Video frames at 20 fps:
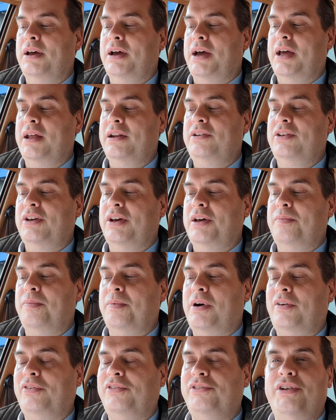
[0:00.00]
And uh,
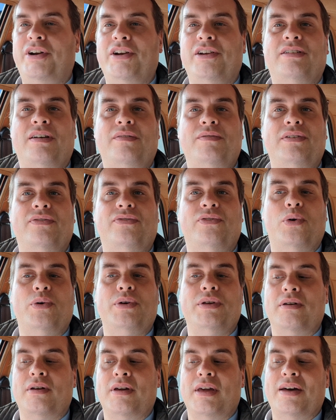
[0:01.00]
after nineteen seventy-four
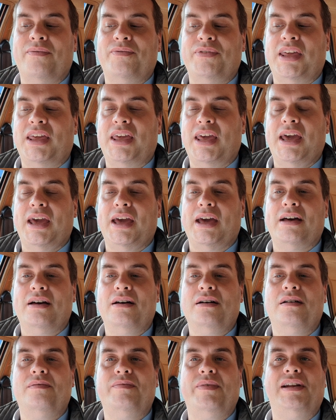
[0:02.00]
you could get the
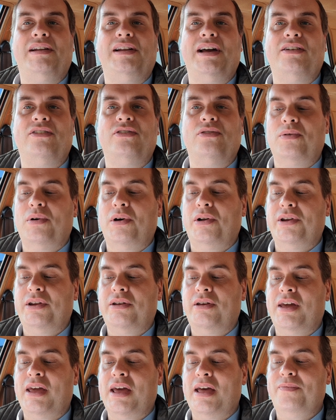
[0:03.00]
gear, and then later on you
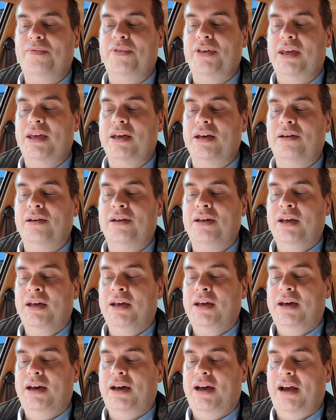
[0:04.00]
could get the uh,
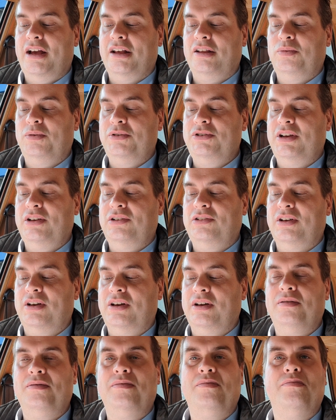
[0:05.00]
S, which is
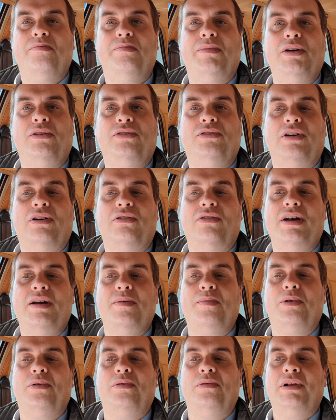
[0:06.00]
uh, most
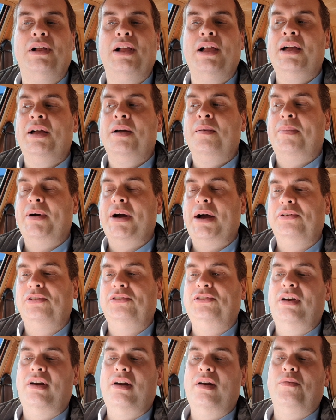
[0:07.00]
agreeable. Power
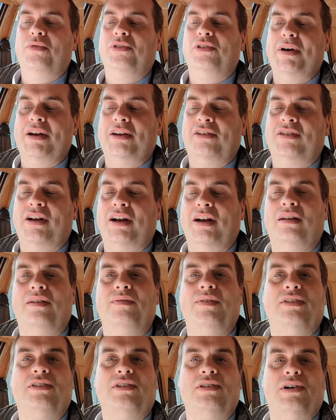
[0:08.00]
steering was made standard
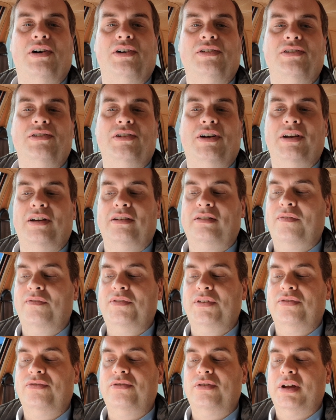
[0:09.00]
on these cars in nineteen
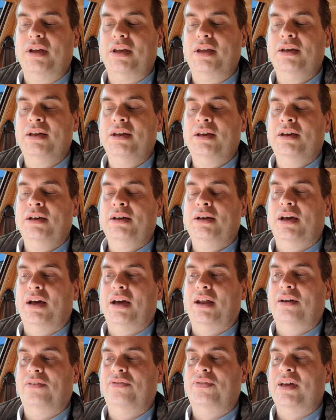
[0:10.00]
seventy-three,
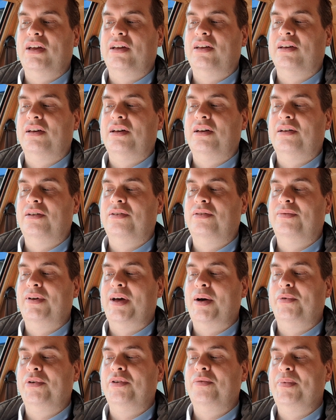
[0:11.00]
and I think uh,
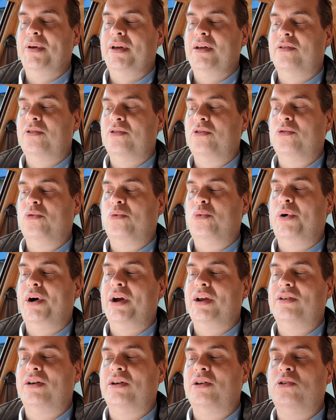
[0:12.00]
that would have been
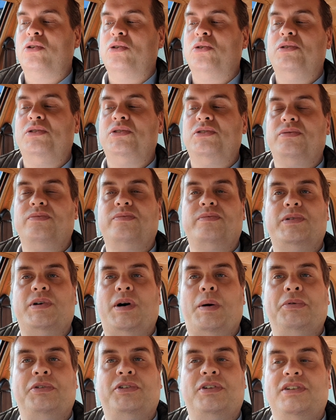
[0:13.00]
quite a good
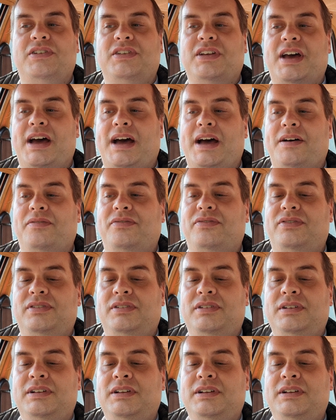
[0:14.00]
option to have.